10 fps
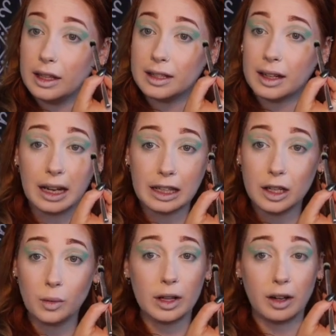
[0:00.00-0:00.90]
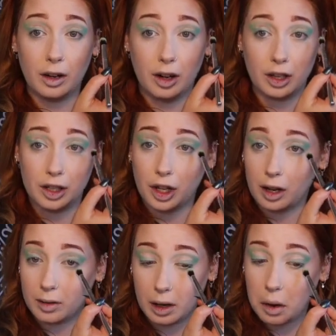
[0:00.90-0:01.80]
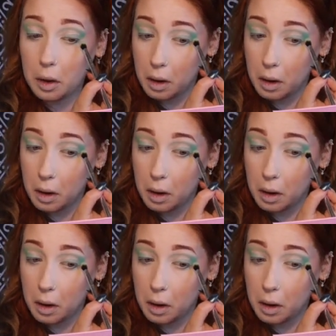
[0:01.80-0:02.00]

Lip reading: is connected with our heart chakra.